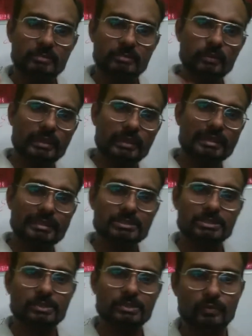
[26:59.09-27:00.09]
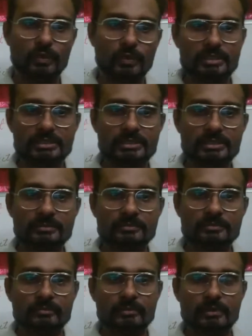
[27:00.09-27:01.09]
1 liter of water
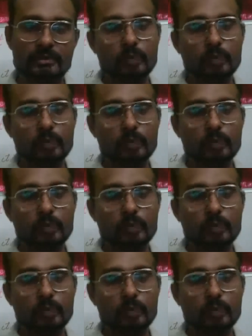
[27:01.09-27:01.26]
in